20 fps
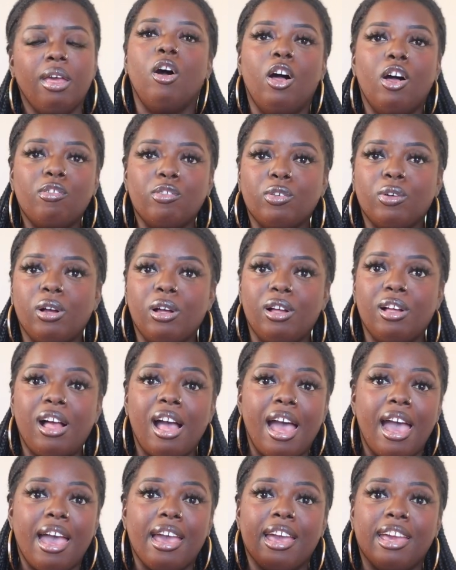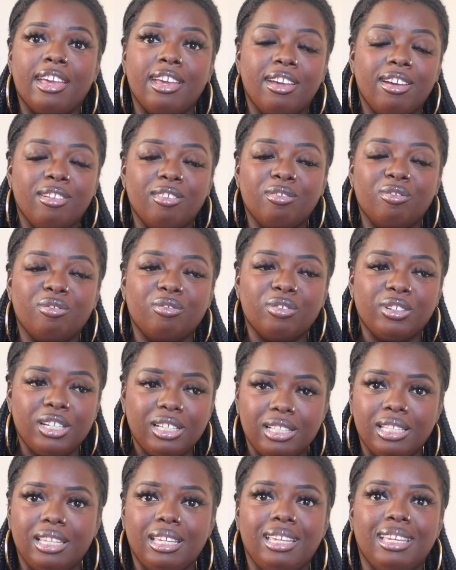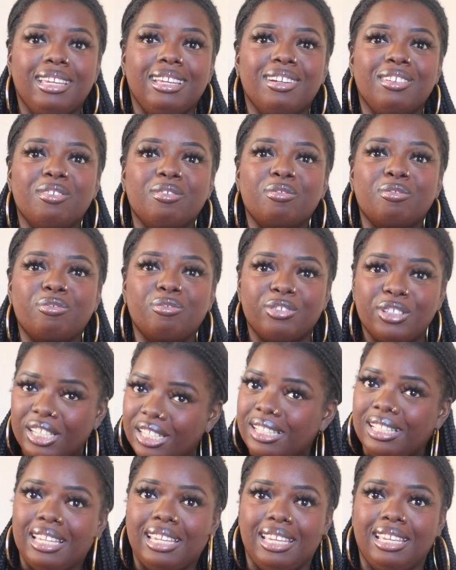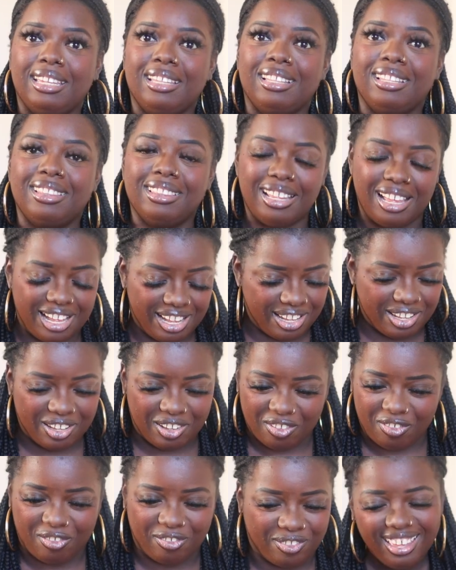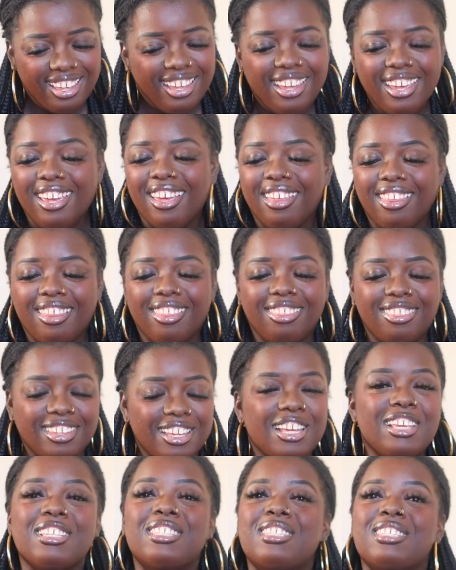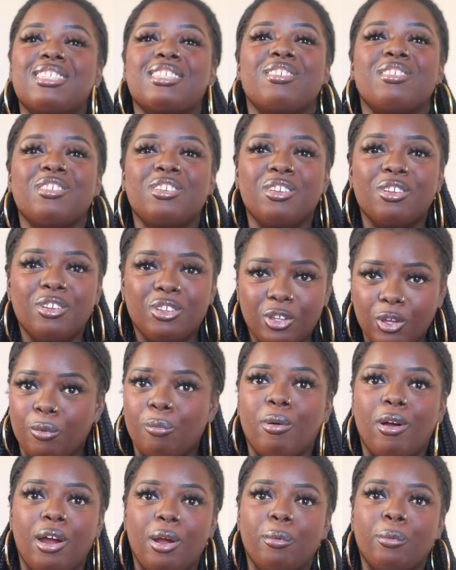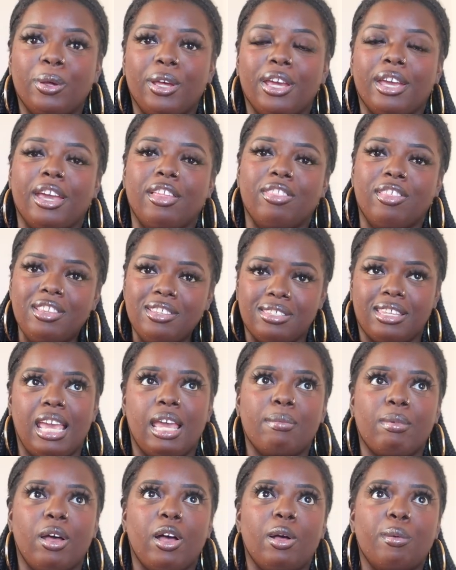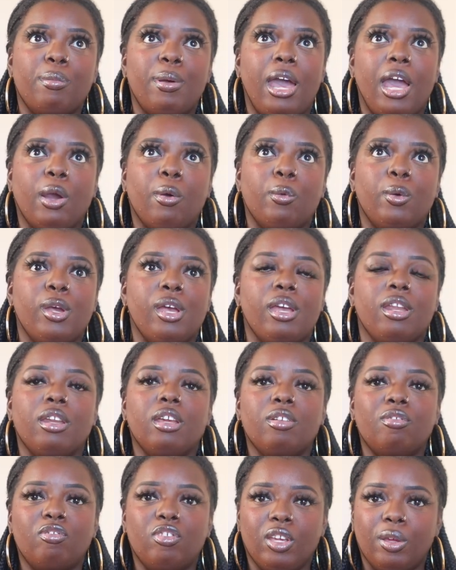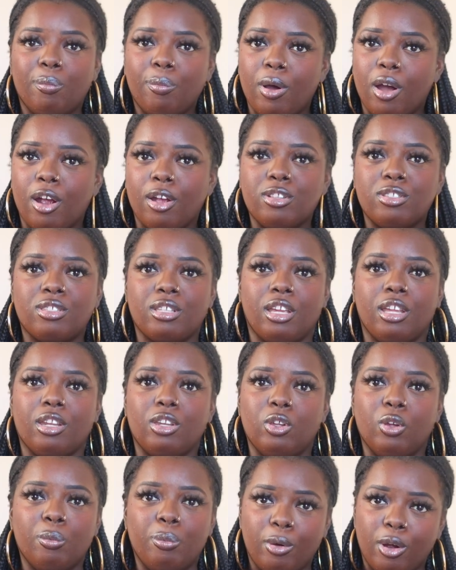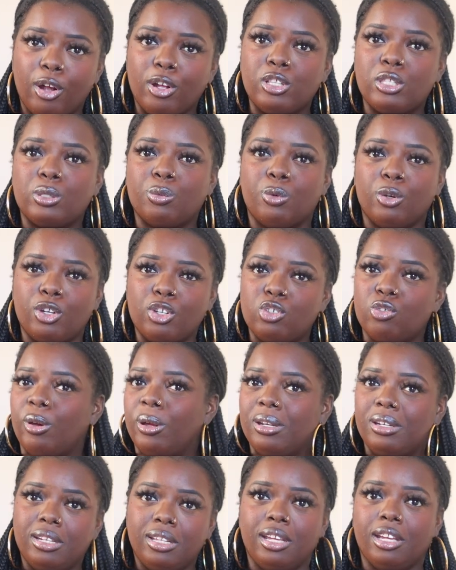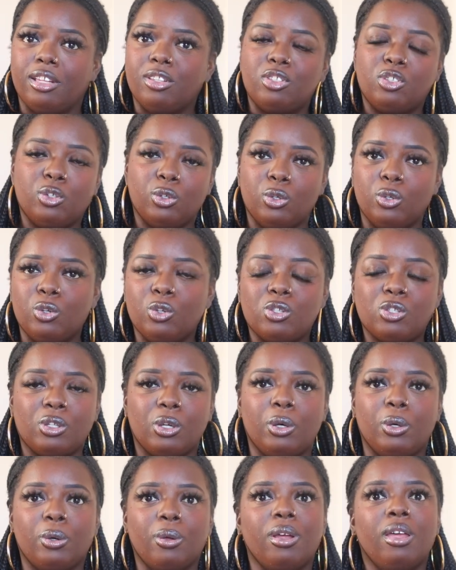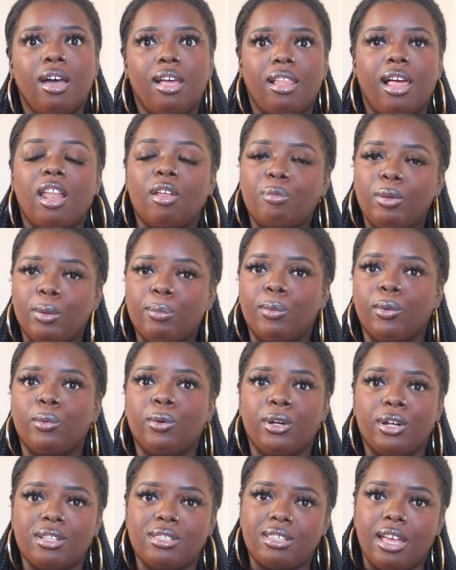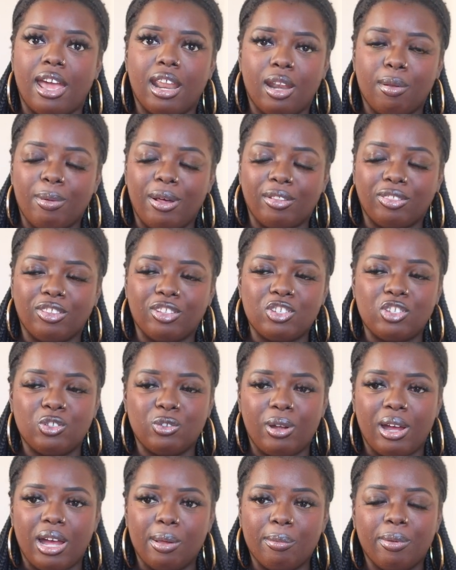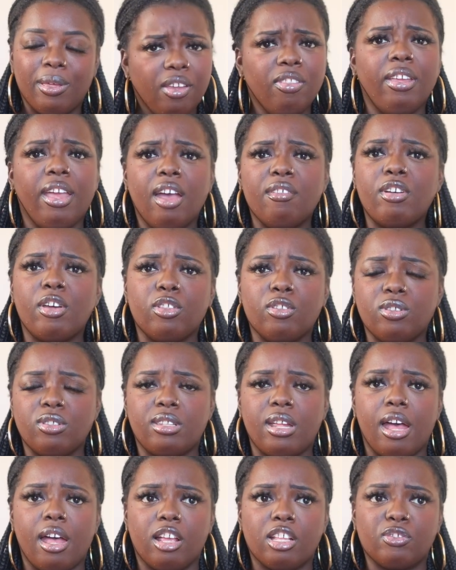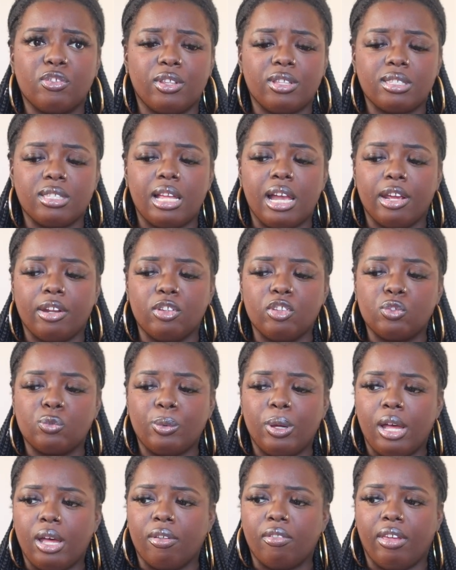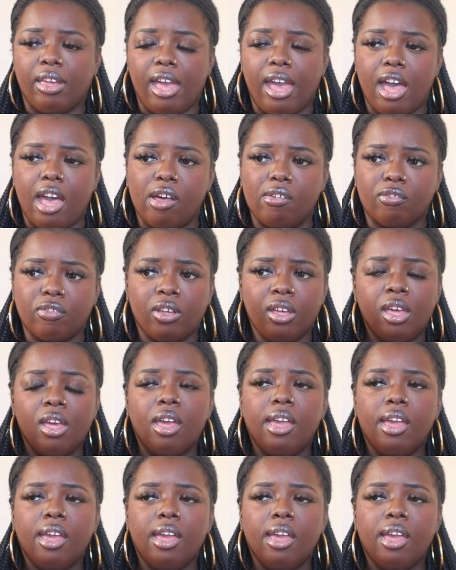Overall, I really, really love this U part wig. And this came out back when V parts and U parts were trending too. So a lot of people were excited about this drop. And they have other styles for this line as well. They have